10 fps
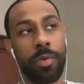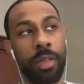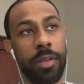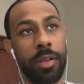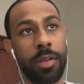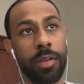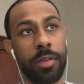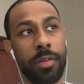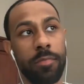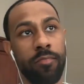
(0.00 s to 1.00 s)
well, I think
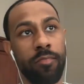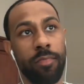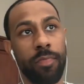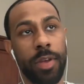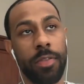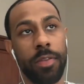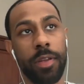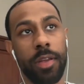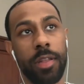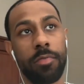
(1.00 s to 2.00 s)

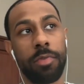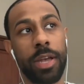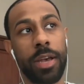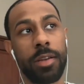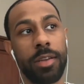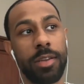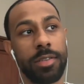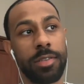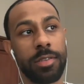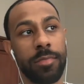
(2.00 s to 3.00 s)
again, the reality
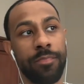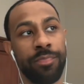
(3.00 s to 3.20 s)
is